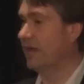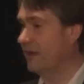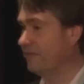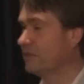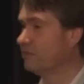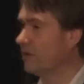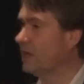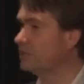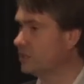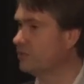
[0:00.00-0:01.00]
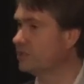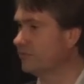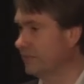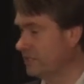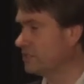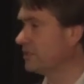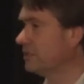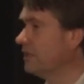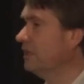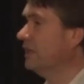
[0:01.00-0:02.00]
having the right dose of
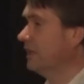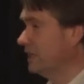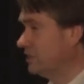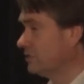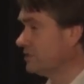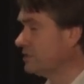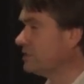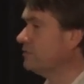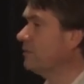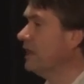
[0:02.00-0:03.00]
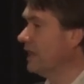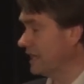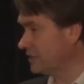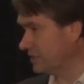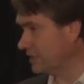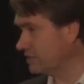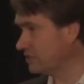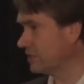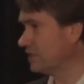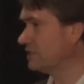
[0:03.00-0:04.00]
insulin into your system and
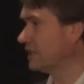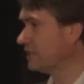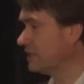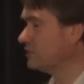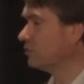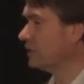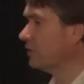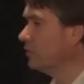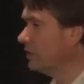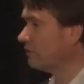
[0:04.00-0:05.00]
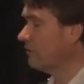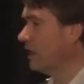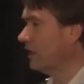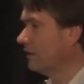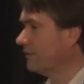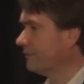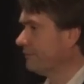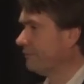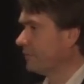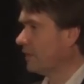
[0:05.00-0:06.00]
sensors to detect that it's all going to work right.
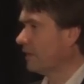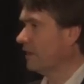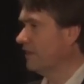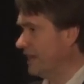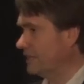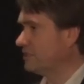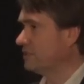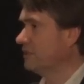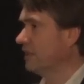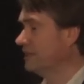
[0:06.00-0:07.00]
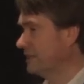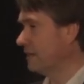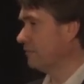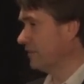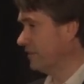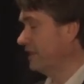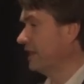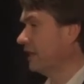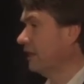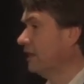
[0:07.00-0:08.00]
That's a dumb
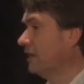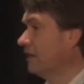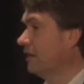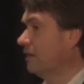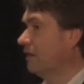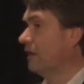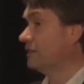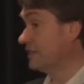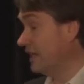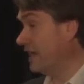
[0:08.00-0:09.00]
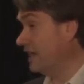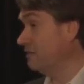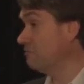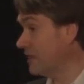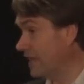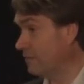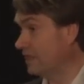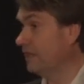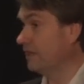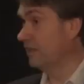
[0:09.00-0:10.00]
thing. Today,
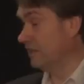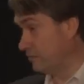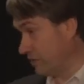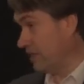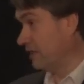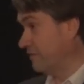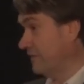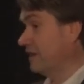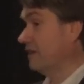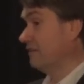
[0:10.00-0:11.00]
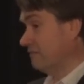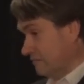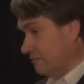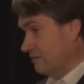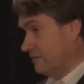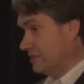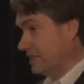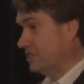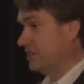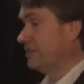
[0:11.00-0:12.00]
maybe you're pricking a finger,
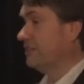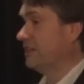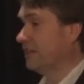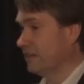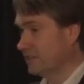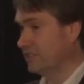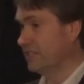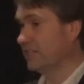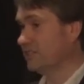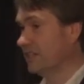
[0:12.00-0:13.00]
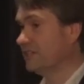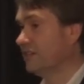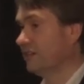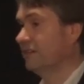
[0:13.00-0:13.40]
touching a thing, seeing a sensor.